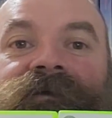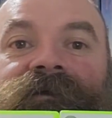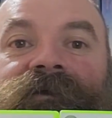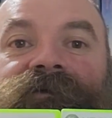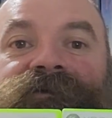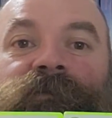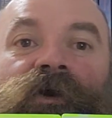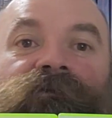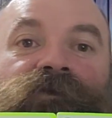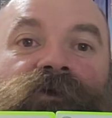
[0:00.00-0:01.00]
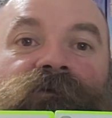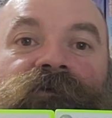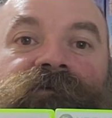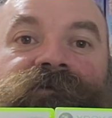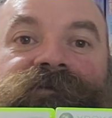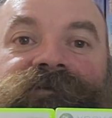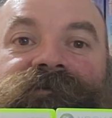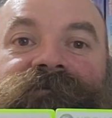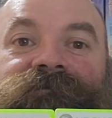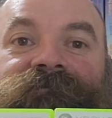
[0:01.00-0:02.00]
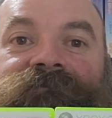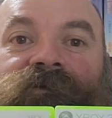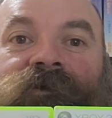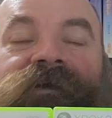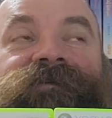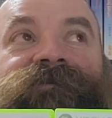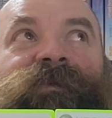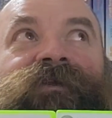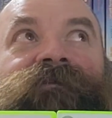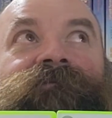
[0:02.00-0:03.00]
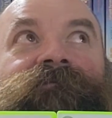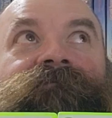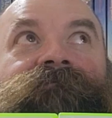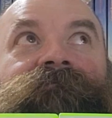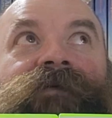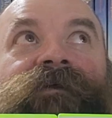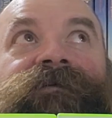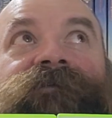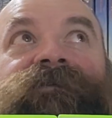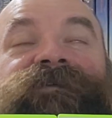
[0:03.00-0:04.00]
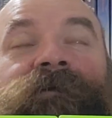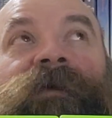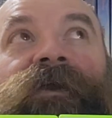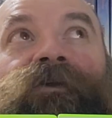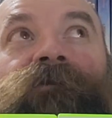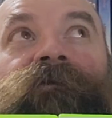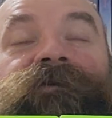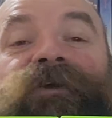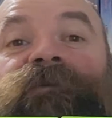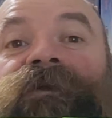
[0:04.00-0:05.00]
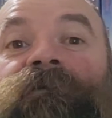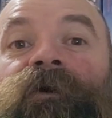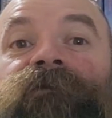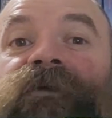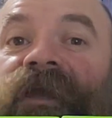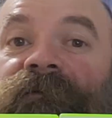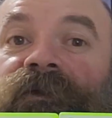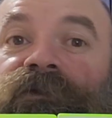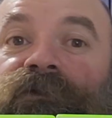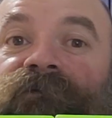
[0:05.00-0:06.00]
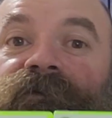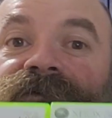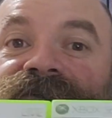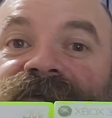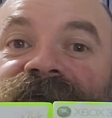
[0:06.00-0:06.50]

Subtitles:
You know, it's the Marvel universe, or I guess it'd be, instead of the cinematic universe, it'd be the Marvel gaming universe.